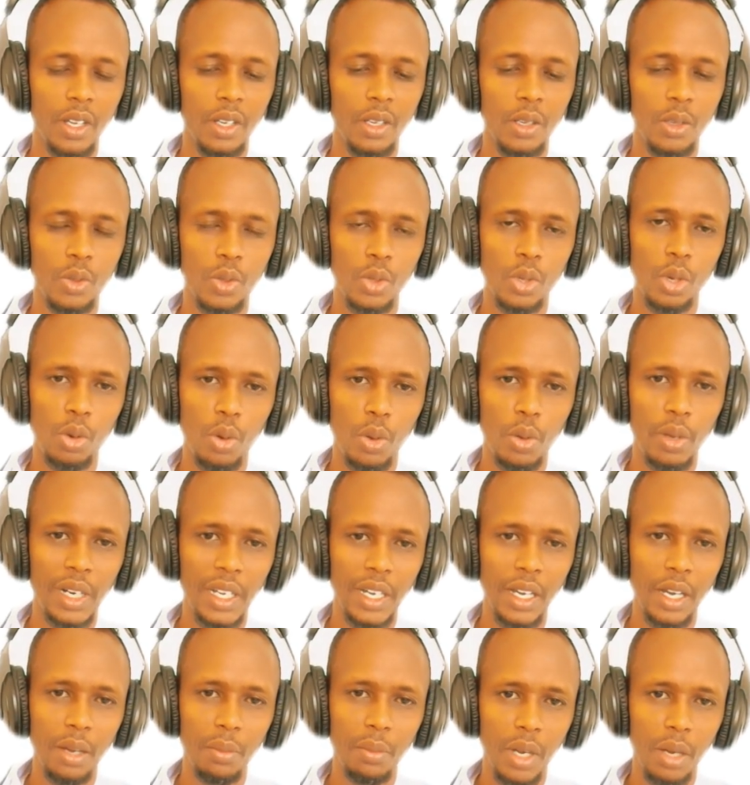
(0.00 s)
So we'll
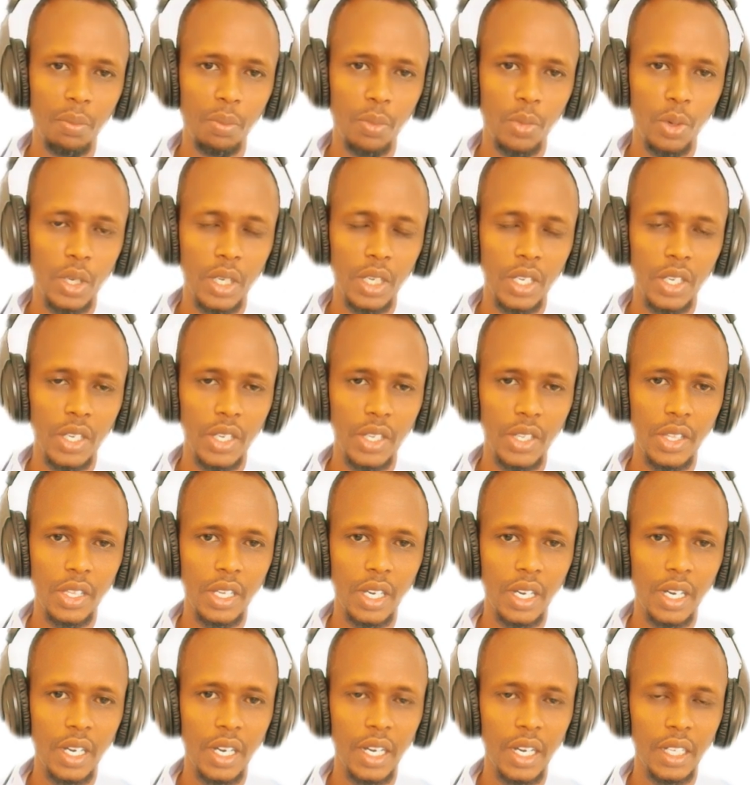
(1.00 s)
come up with
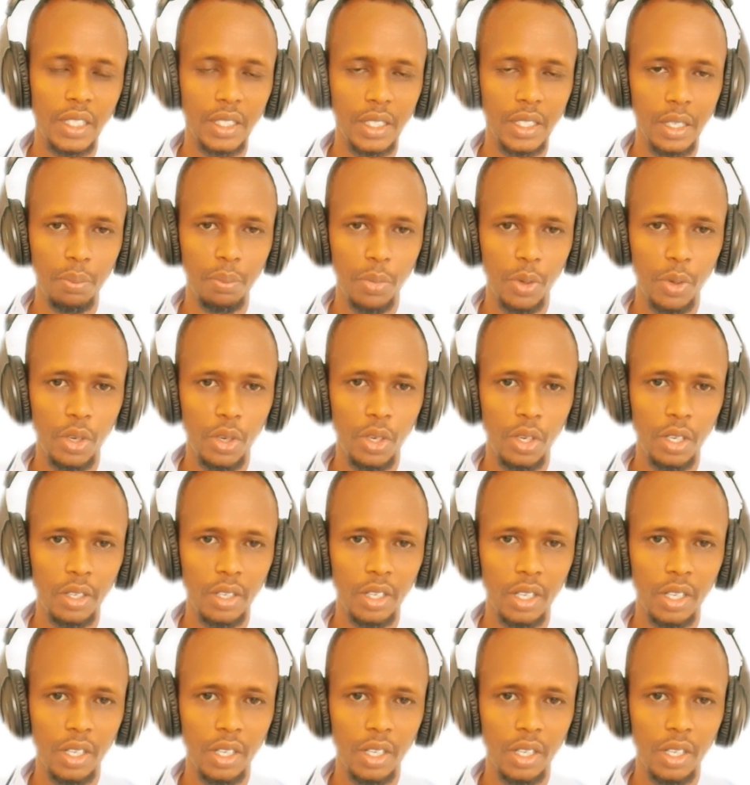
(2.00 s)
a table